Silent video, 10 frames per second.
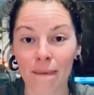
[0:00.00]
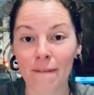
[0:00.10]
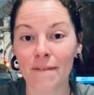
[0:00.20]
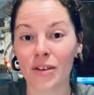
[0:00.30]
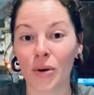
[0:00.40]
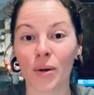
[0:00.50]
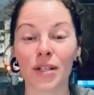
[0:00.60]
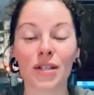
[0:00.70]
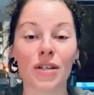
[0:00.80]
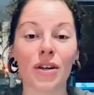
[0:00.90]
So
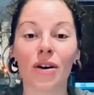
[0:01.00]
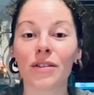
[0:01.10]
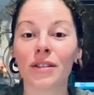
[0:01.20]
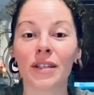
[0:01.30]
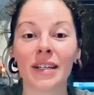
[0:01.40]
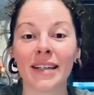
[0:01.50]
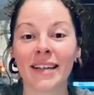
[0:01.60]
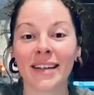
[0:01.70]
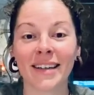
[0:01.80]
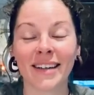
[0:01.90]
it's not
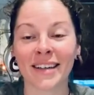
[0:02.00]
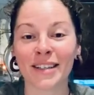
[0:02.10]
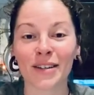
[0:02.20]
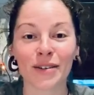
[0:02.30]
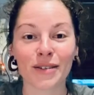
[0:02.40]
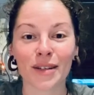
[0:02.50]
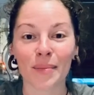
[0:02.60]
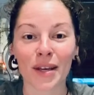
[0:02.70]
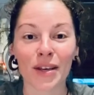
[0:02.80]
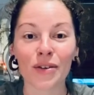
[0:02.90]

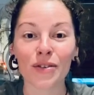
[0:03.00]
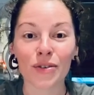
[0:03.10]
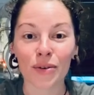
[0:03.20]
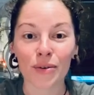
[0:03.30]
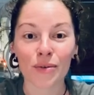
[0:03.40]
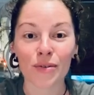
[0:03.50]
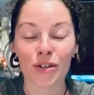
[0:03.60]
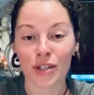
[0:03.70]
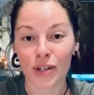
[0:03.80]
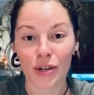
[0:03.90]
something you do
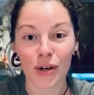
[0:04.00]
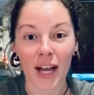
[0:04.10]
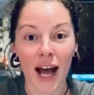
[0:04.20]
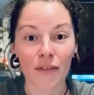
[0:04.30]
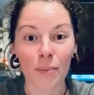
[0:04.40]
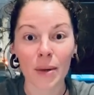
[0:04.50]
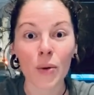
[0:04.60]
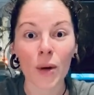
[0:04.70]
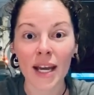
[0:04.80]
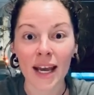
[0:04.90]
just so you could have a big
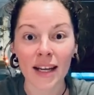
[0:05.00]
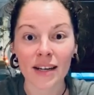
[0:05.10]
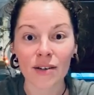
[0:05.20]
weekend,